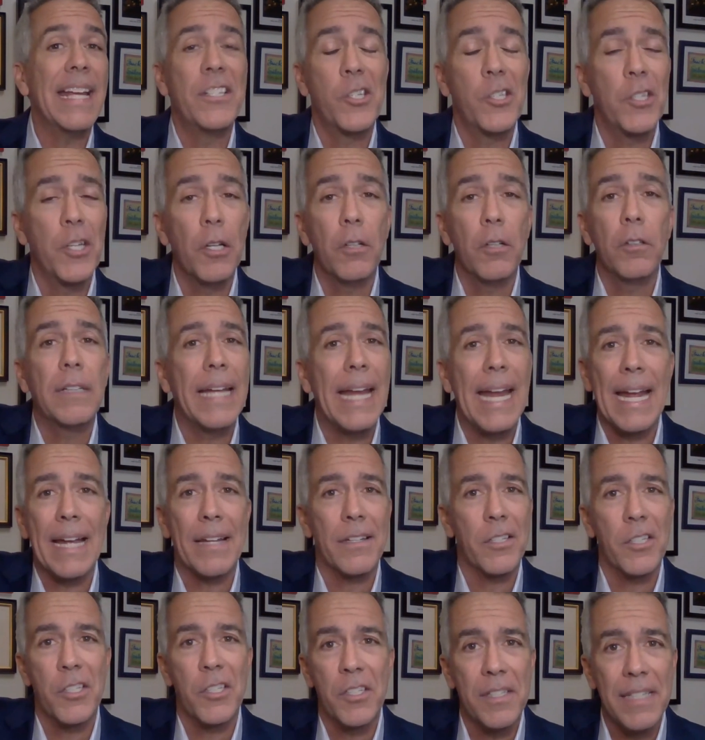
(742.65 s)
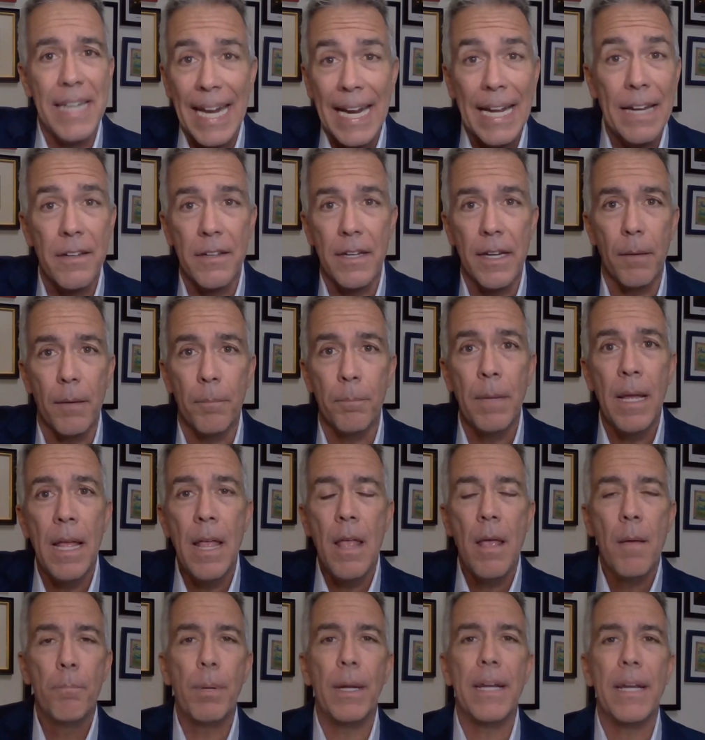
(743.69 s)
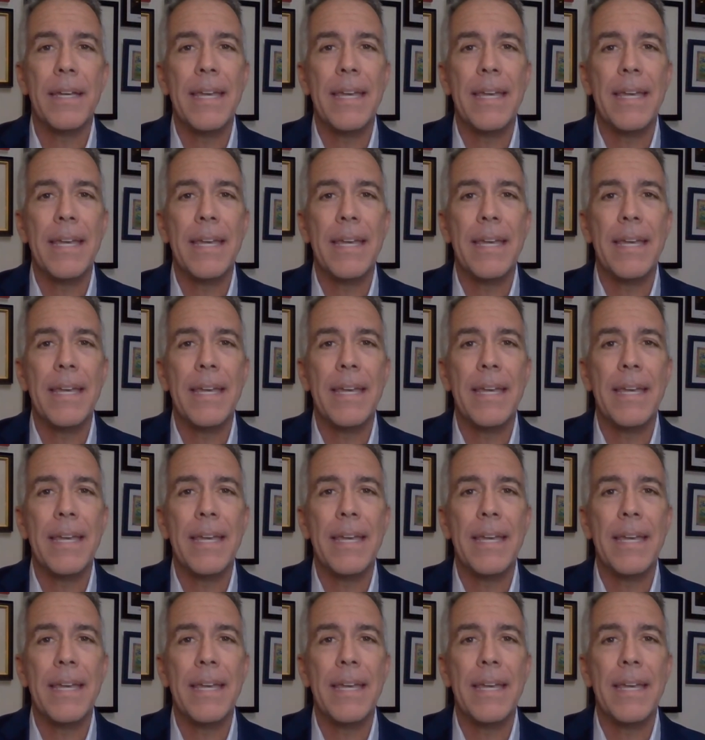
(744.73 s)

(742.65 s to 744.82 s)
They still can't stand him,